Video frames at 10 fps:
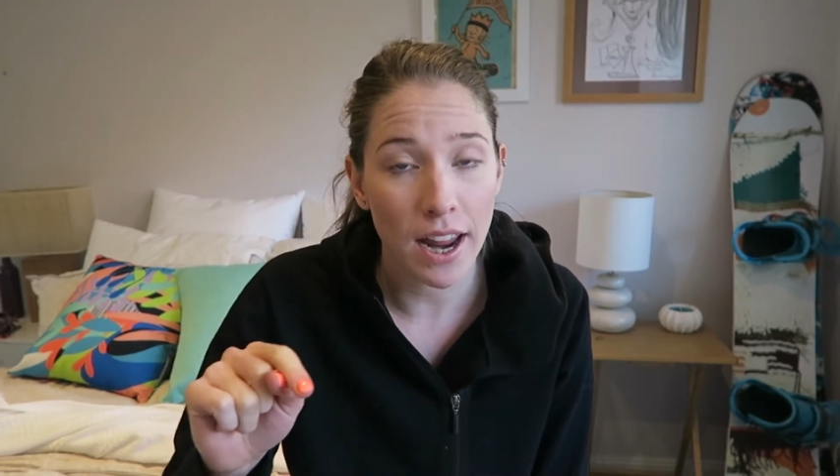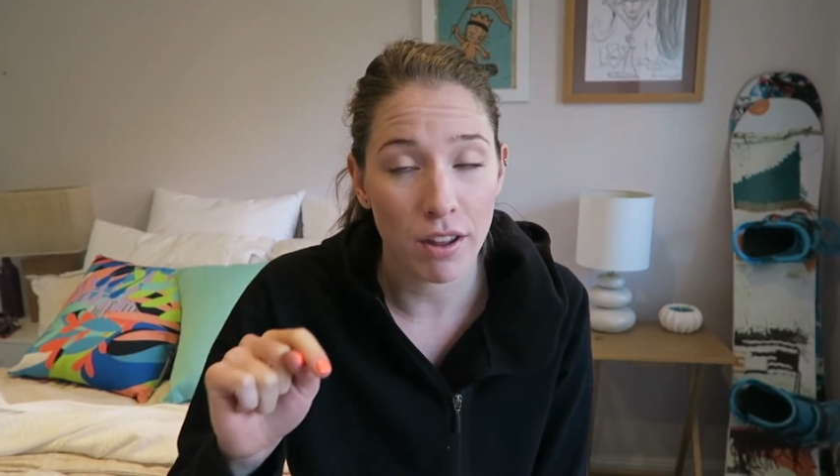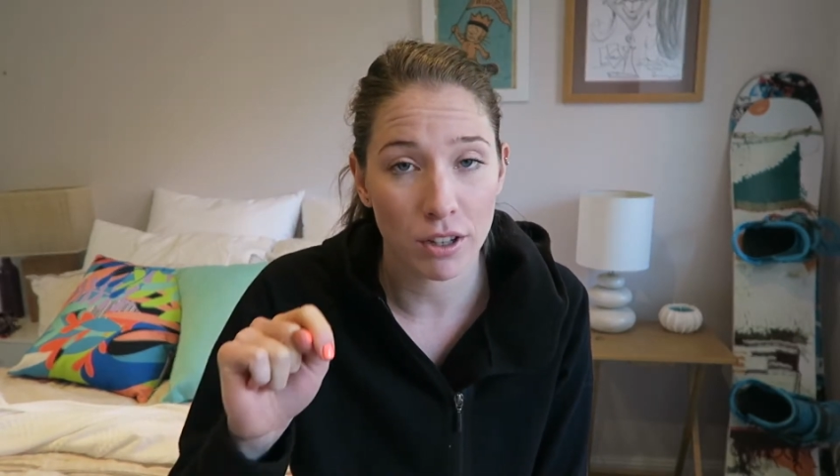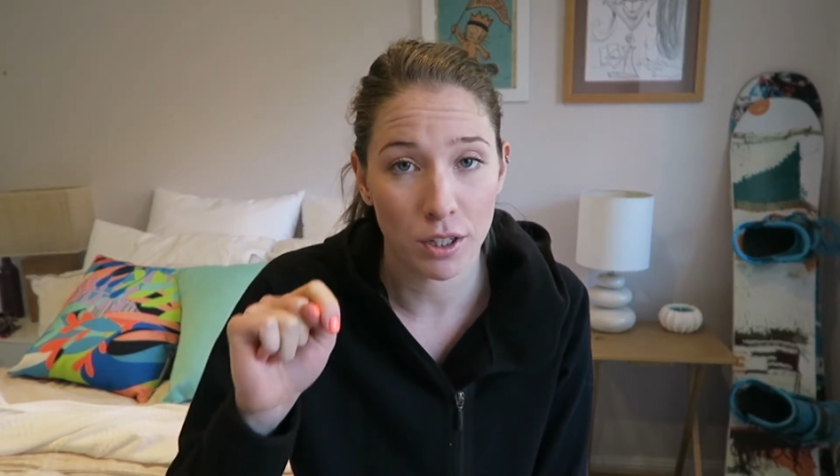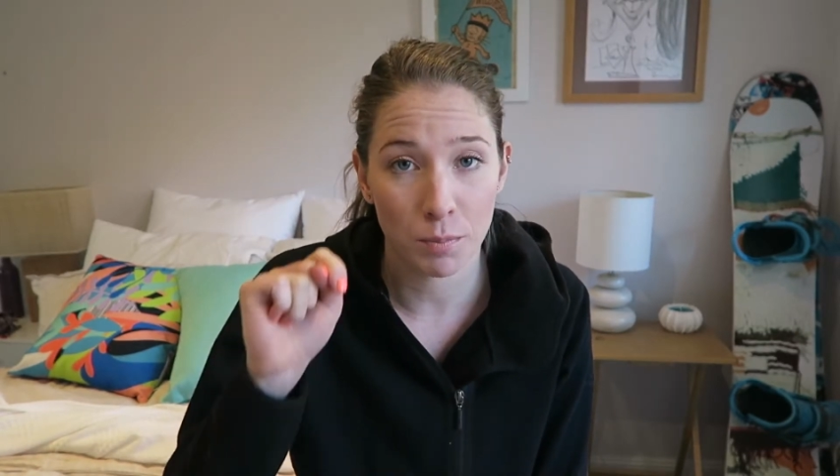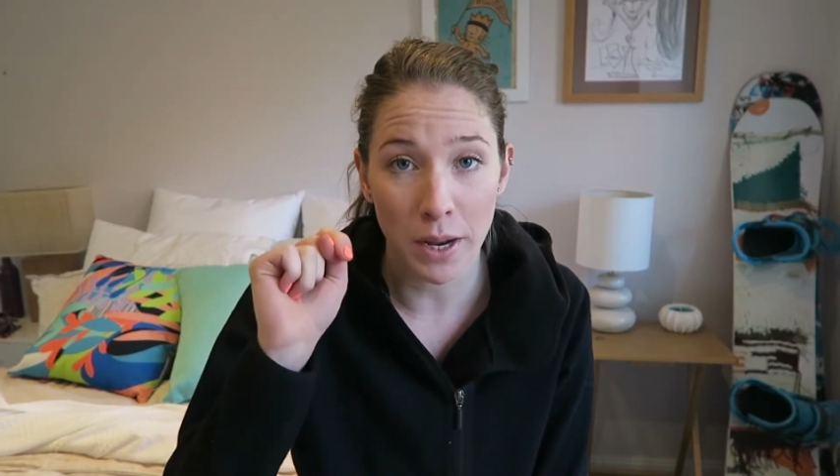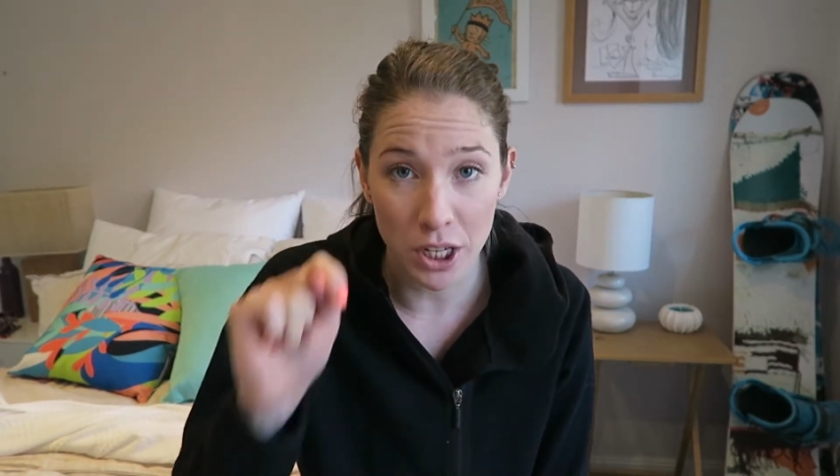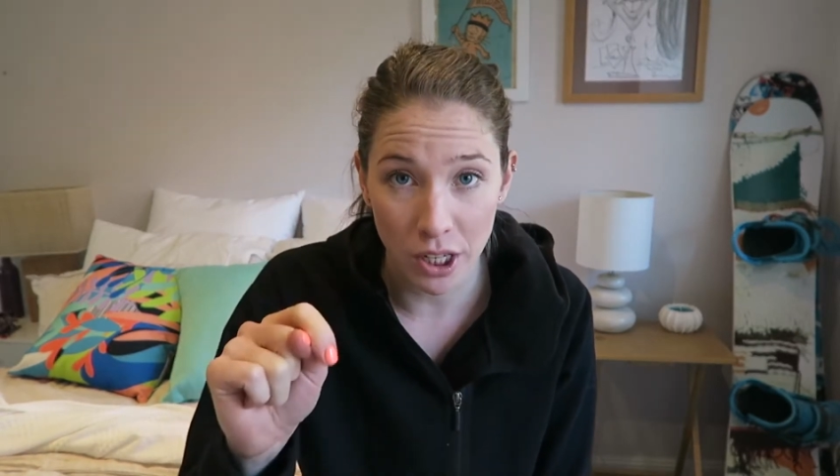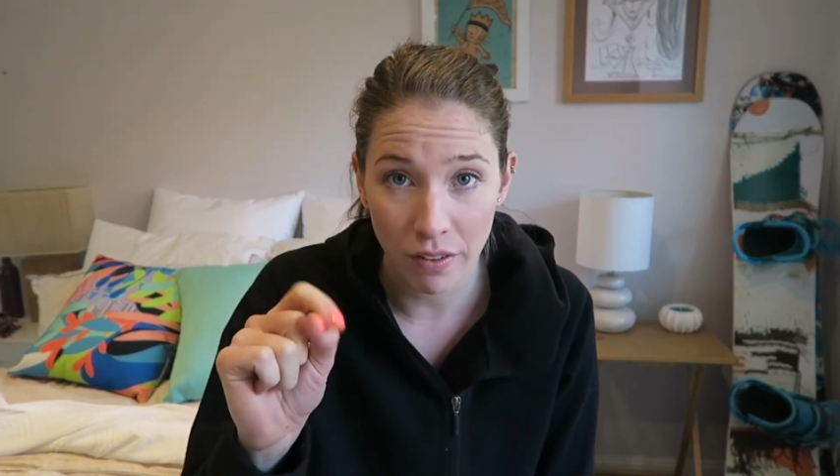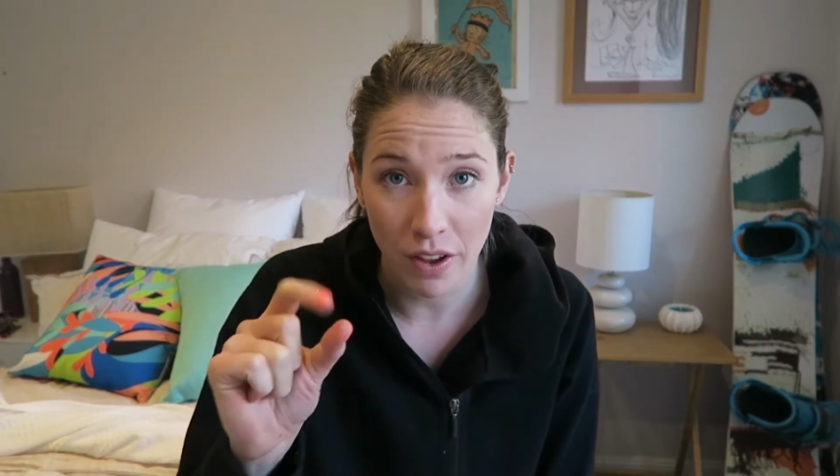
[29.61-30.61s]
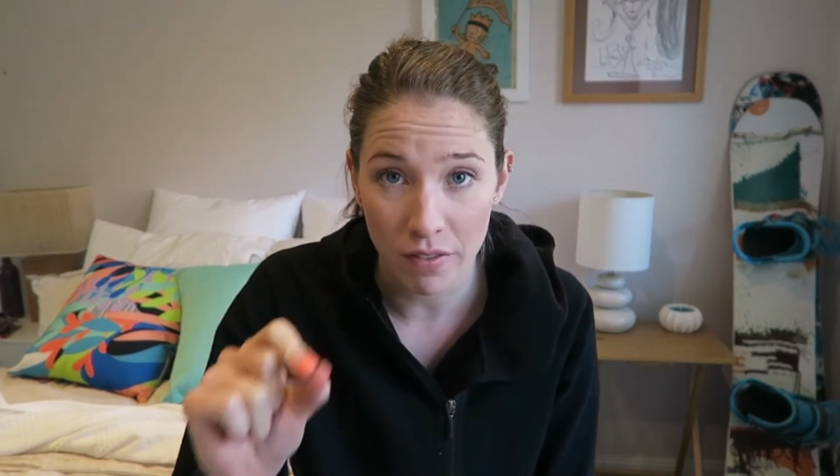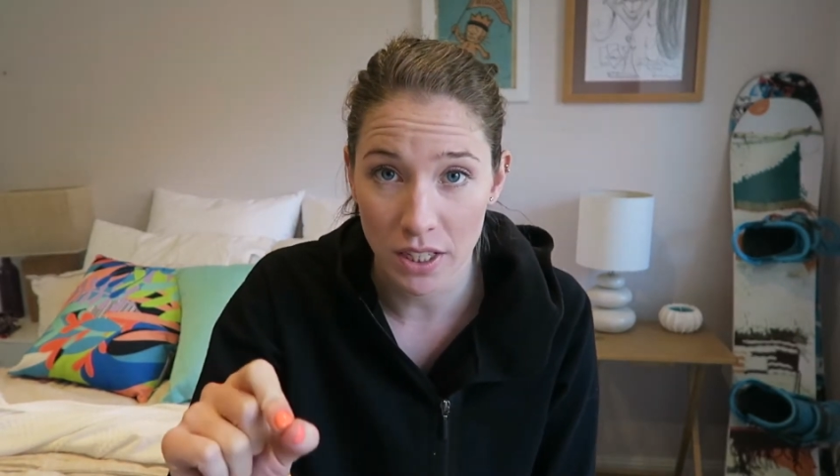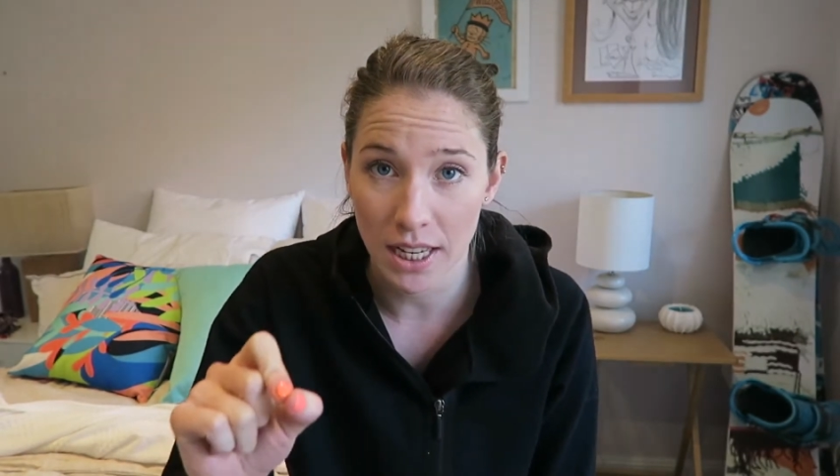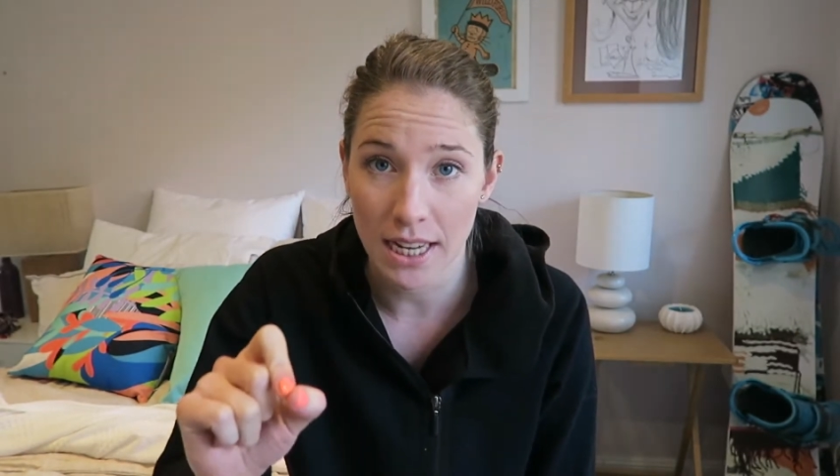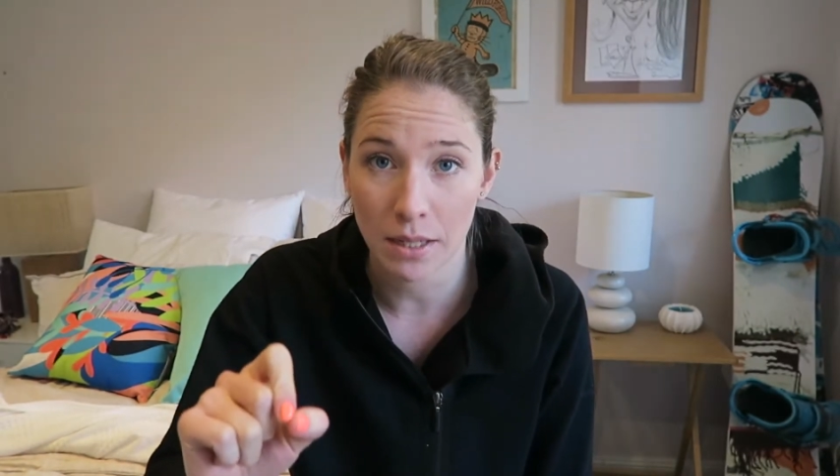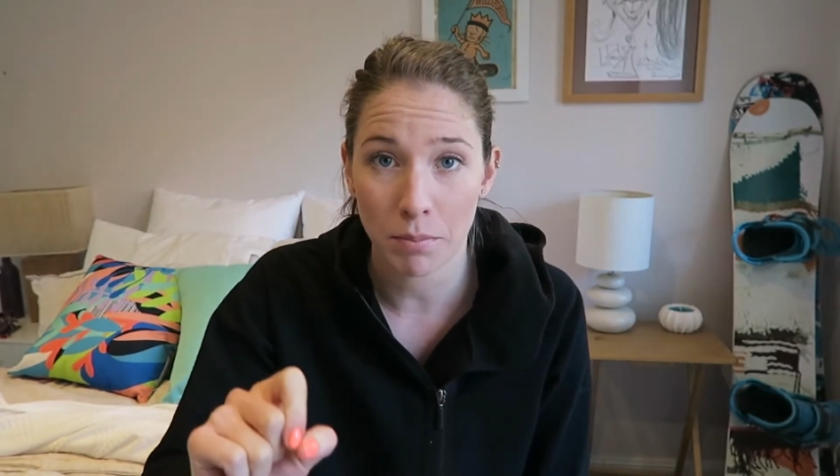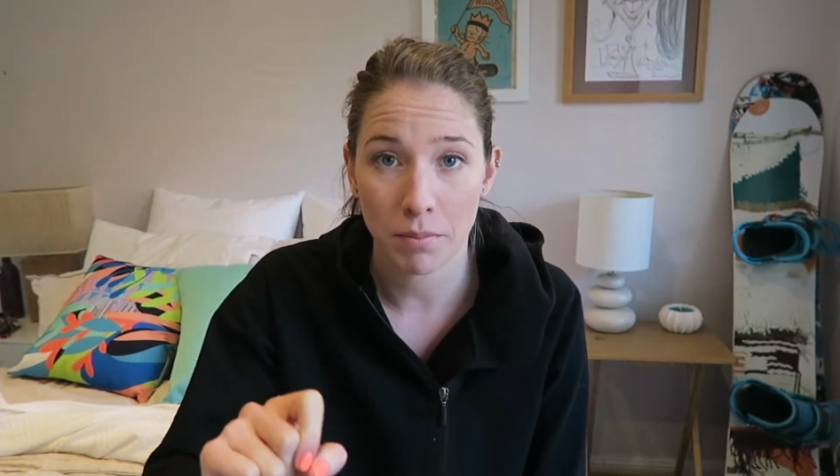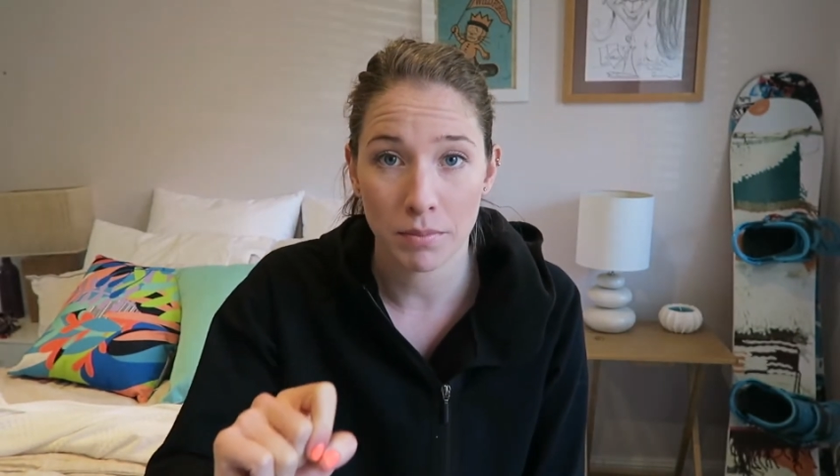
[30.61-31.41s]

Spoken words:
especially if you have a